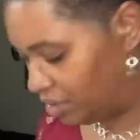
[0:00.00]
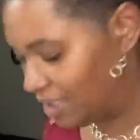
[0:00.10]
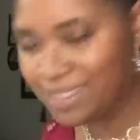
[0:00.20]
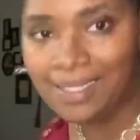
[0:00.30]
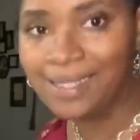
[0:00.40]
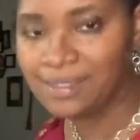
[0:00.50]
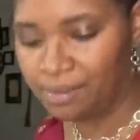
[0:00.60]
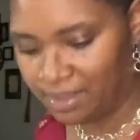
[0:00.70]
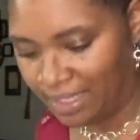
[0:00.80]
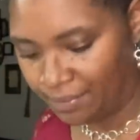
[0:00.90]
store. It's not
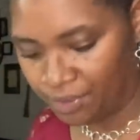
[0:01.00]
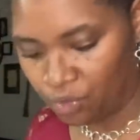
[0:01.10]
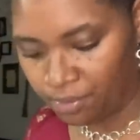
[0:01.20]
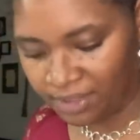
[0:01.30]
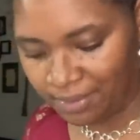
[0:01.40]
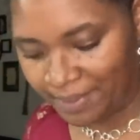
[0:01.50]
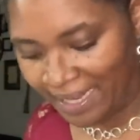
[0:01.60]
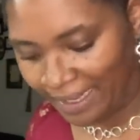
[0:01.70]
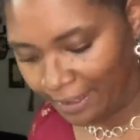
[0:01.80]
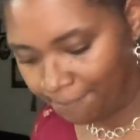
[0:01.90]
something I would normally
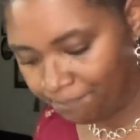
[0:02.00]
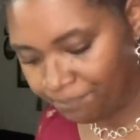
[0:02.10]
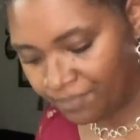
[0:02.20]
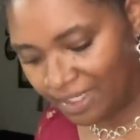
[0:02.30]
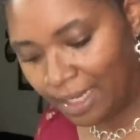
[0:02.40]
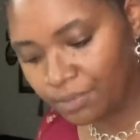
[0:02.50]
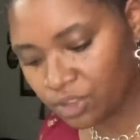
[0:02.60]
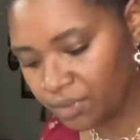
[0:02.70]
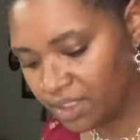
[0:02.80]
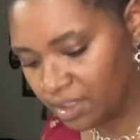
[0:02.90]
buy. I was
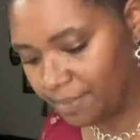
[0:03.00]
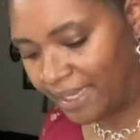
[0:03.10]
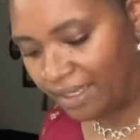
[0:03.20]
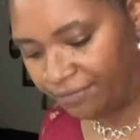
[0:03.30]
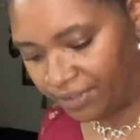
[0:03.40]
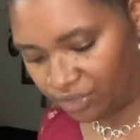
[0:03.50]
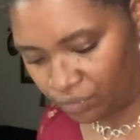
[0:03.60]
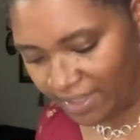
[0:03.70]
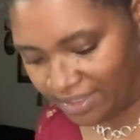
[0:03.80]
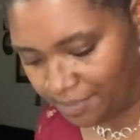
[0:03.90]
only going to buy it for this
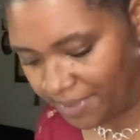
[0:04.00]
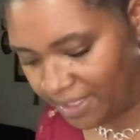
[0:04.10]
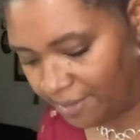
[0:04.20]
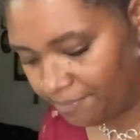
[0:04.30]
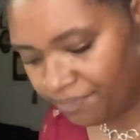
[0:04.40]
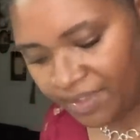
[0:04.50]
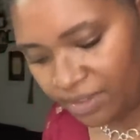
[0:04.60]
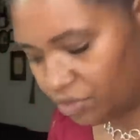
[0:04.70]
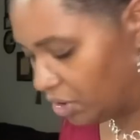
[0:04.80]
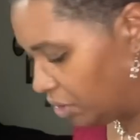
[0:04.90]
recipe.
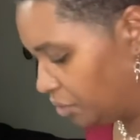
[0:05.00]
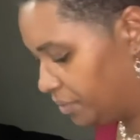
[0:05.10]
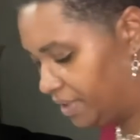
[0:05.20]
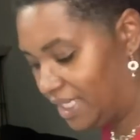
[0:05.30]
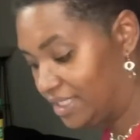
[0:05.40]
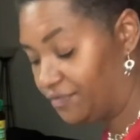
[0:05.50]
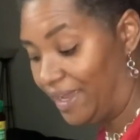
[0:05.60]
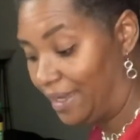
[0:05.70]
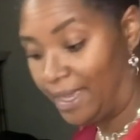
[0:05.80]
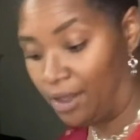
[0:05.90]
So it's
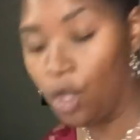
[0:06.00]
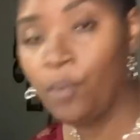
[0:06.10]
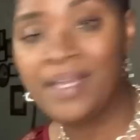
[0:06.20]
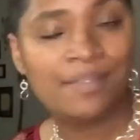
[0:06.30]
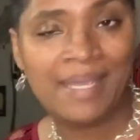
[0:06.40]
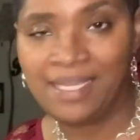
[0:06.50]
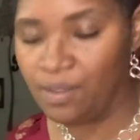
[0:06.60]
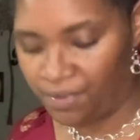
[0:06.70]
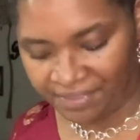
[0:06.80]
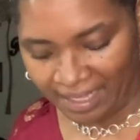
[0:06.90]
fine. I always make it
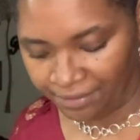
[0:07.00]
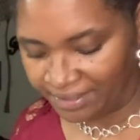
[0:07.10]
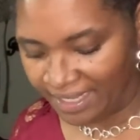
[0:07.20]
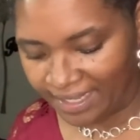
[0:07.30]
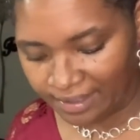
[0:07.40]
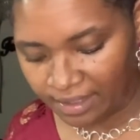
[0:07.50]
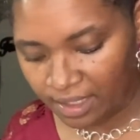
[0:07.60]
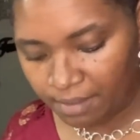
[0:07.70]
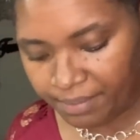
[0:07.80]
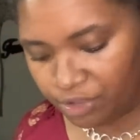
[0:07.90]
without that
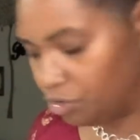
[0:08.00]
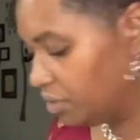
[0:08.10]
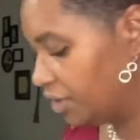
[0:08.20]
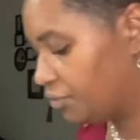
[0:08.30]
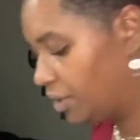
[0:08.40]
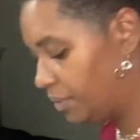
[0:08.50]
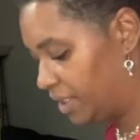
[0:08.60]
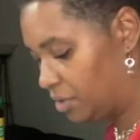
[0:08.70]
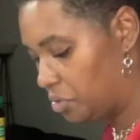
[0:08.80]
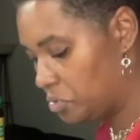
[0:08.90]
but you could throw
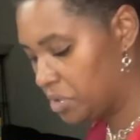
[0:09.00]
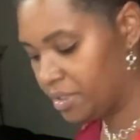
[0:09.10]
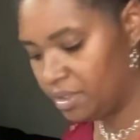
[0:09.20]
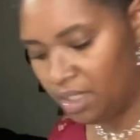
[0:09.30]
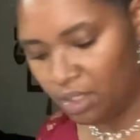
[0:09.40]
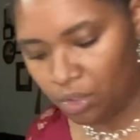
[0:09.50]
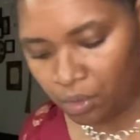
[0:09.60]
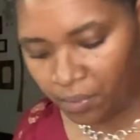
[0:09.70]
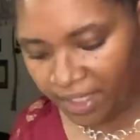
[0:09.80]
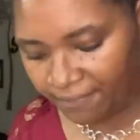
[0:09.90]
in corn
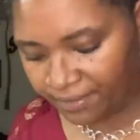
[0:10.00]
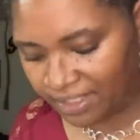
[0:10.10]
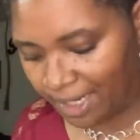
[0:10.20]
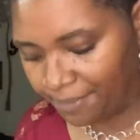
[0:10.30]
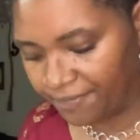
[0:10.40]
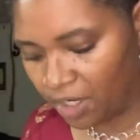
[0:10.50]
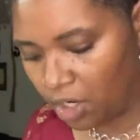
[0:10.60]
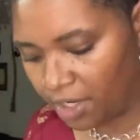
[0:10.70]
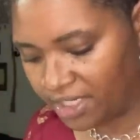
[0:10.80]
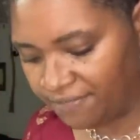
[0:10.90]
or whatever type of a
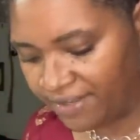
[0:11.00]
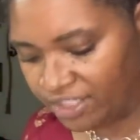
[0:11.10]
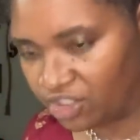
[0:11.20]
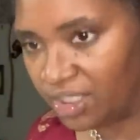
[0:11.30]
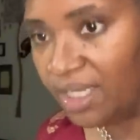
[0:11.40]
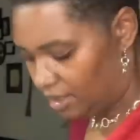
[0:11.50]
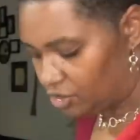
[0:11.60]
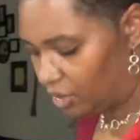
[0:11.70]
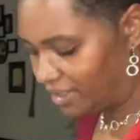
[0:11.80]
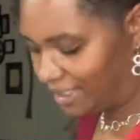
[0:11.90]
hearty veggie.
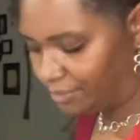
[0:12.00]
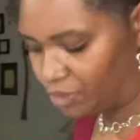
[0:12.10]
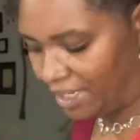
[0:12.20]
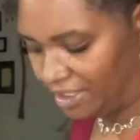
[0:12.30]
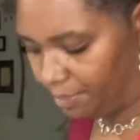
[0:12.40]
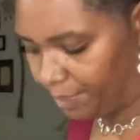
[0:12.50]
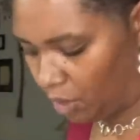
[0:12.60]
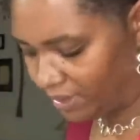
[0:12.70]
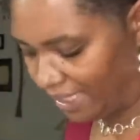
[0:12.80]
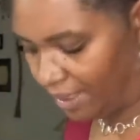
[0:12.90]
So as I'm trying to
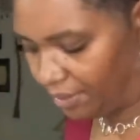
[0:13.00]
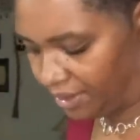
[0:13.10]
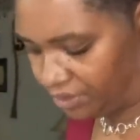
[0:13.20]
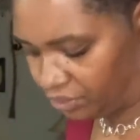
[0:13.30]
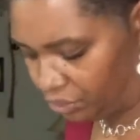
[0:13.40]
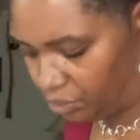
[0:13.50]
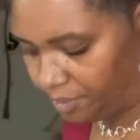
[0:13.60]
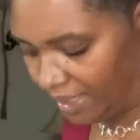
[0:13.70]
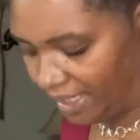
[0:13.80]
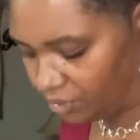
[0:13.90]
bulk out a soup,
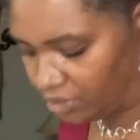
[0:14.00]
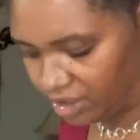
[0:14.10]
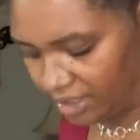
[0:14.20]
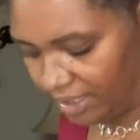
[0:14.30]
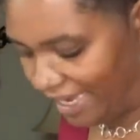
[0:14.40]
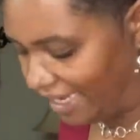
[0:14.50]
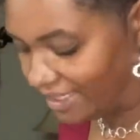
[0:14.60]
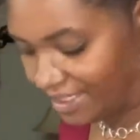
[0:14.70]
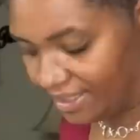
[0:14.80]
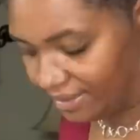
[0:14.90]
I'll just add
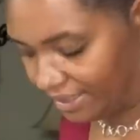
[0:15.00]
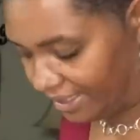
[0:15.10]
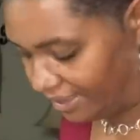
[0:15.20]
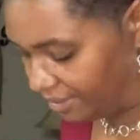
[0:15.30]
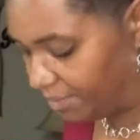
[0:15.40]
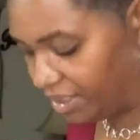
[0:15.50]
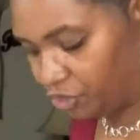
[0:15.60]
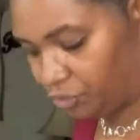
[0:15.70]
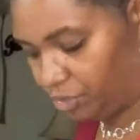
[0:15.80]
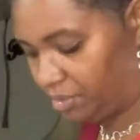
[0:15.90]
in like
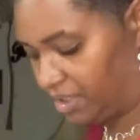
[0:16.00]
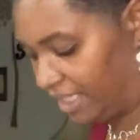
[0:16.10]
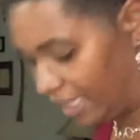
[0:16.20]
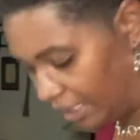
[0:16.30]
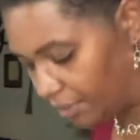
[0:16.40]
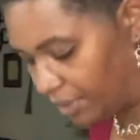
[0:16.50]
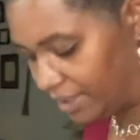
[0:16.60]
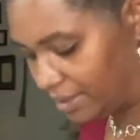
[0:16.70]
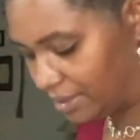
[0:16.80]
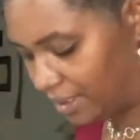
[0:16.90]
mushrooms,
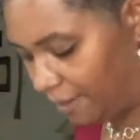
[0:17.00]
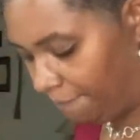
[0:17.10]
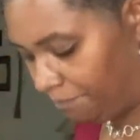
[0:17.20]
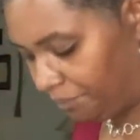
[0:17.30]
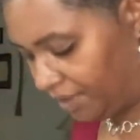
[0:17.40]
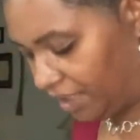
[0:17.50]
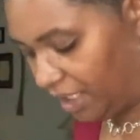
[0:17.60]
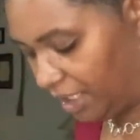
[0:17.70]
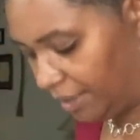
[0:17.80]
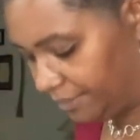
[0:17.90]
carrots,
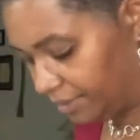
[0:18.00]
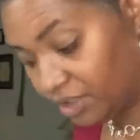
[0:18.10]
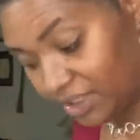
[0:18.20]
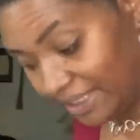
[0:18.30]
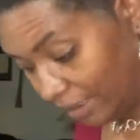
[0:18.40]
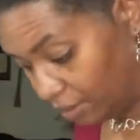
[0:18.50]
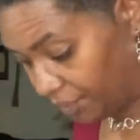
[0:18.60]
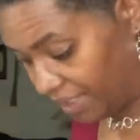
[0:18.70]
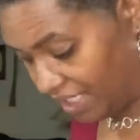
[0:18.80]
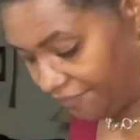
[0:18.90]
um,
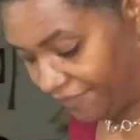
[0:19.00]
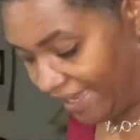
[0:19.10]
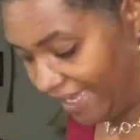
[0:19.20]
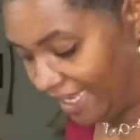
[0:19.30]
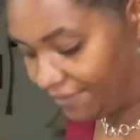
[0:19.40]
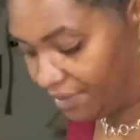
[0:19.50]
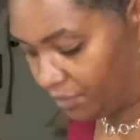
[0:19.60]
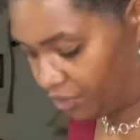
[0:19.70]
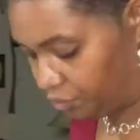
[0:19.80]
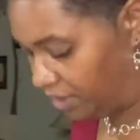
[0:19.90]
celery if I have it,
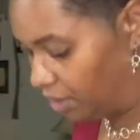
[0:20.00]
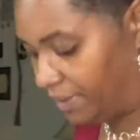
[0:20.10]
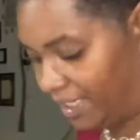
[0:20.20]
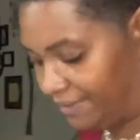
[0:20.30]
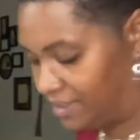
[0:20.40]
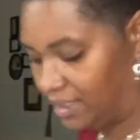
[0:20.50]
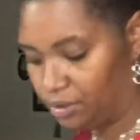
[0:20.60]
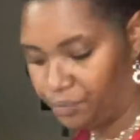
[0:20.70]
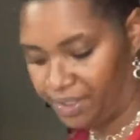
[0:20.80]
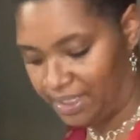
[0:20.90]
which we don't have
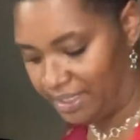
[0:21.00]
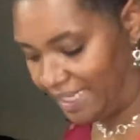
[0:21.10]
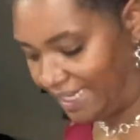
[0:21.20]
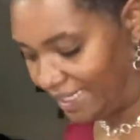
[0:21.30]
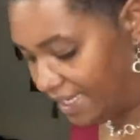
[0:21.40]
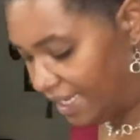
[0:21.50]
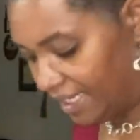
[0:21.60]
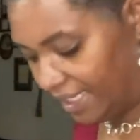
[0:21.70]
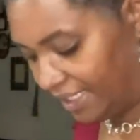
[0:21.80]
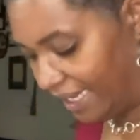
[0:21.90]
celery today.
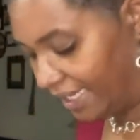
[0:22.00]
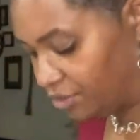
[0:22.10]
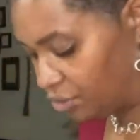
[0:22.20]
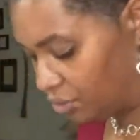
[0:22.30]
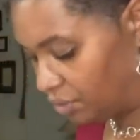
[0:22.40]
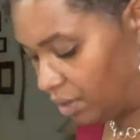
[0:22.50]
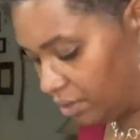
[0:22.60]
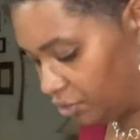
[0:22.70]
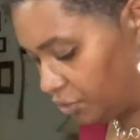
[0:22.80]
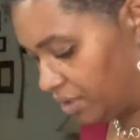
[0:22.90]
And I do
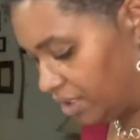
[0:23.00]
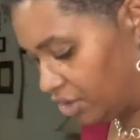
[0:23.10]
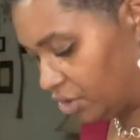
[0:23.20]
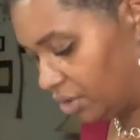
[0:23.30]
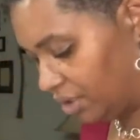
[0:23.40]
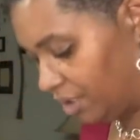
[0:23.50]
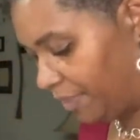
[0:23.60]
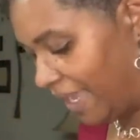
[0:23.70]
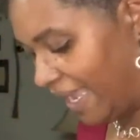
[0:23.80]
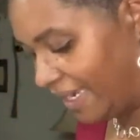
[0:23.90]
traditionally
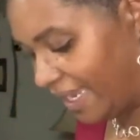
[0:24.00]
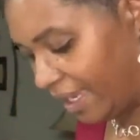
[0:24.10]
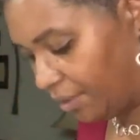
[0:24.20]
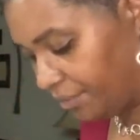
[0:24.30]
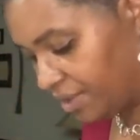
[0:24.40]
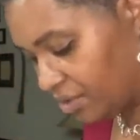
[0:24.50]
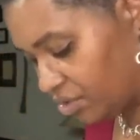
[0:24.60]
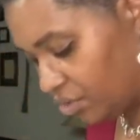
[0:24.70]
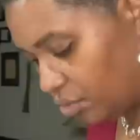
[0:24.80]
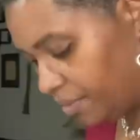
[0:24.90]
pack out this
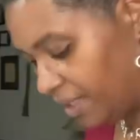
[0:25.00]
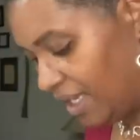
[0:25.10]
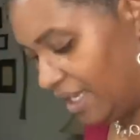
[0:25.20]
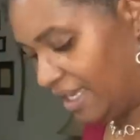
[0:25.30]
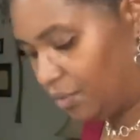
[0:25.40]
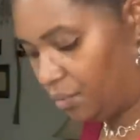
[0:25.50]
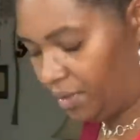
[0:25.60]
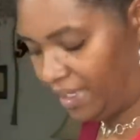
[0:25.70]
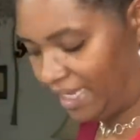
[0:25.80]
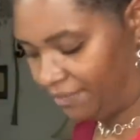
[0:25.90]
soup and we'll
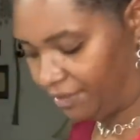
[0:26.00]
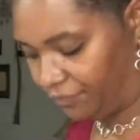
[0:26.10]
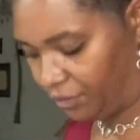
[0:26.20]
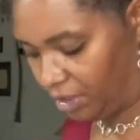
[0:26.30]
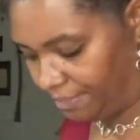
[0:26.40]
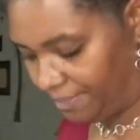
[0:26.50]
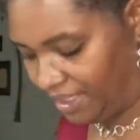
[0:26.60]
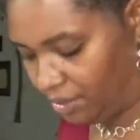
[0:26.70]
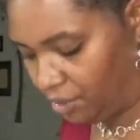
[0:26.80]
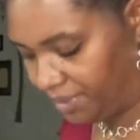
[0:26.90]
have it for a
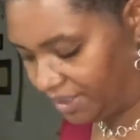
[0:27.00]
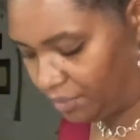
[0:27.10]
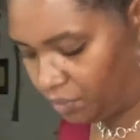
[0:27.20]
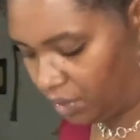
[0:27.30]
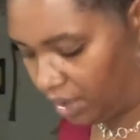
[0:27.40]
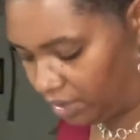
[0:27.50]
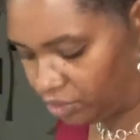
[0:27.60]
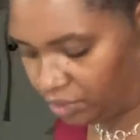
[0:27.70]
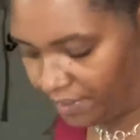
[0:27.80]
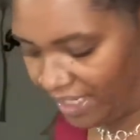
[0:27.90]
meal, but then we'll
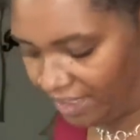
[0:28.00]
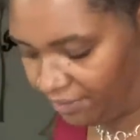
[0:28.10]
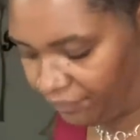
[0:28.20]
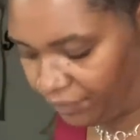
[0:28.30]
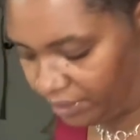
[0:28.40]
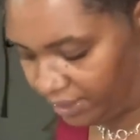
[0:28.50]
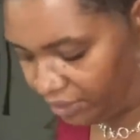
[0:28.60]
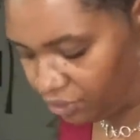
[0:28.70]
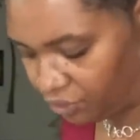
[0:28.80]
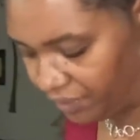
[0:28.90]
also have it for
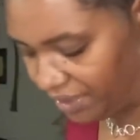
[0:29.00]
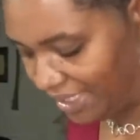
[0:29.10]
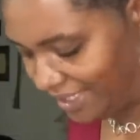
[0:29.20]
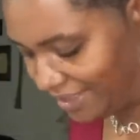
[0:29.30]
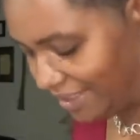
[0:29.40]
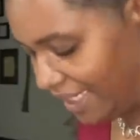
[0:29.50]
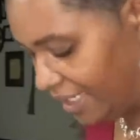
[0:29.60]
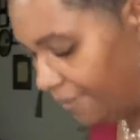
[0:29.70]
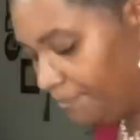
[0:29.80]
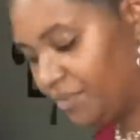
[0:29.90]
lunch for the next
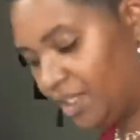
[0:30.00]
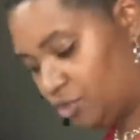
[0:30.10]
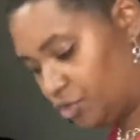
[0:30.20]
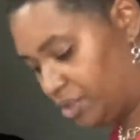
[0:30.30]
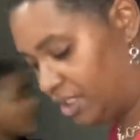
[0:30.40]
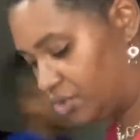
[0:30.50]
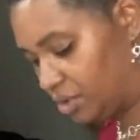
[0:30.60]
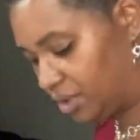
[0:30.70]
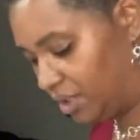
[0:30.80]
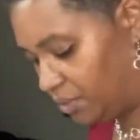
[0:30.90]
day.
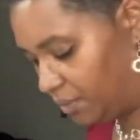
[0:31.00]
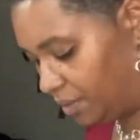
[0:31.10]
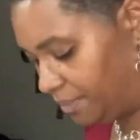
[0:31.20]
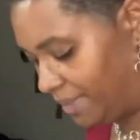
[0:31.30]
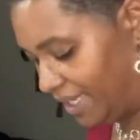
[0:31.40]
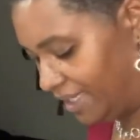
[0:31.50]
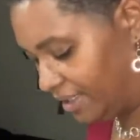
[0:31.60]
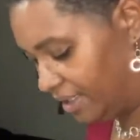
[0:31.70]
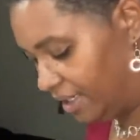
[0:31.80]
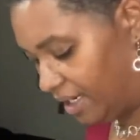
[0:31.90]
Traditionally, we would make
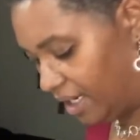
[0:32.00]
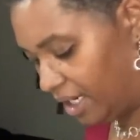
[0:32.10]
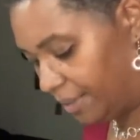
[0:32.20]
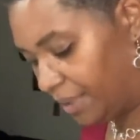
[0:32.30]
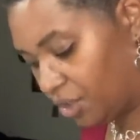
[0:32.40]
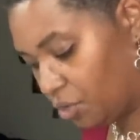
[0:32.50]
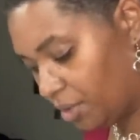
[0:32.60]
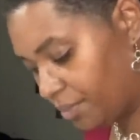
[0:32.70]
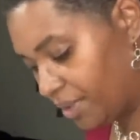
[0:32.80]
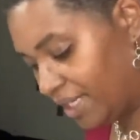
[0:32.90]
um, a
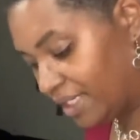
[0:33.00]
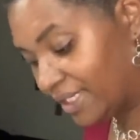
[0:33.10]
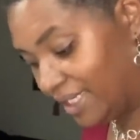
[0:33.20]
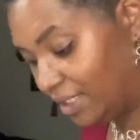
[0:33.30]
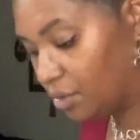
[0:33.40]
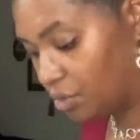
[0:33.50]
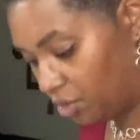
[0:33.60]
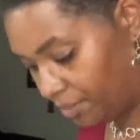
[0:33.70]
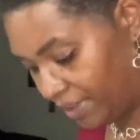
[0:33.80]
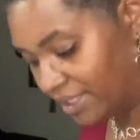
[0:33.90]
cornbread, a keto
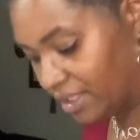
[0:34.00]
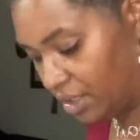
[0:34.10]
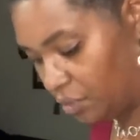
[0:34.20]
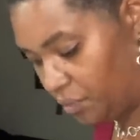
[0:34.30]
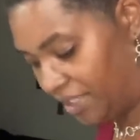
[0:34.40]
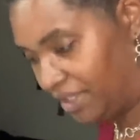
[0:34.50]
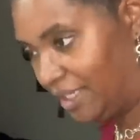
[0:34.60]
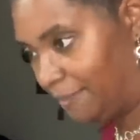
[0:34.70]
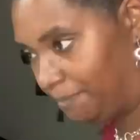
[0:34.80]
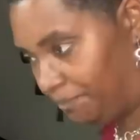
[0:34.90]
cornbread to go with
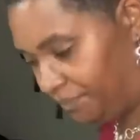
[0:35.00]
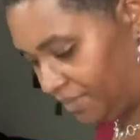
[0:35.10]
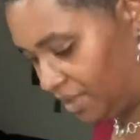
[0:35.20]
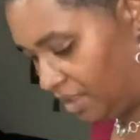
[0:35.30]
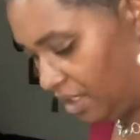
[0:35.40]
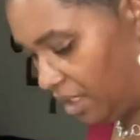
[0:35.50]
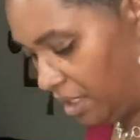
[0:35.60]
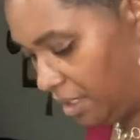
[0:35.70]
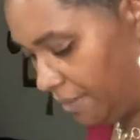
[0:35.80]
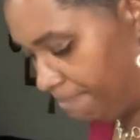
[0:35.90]
it.
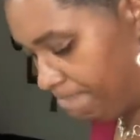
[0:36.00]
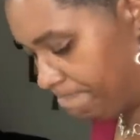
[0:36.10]
Um,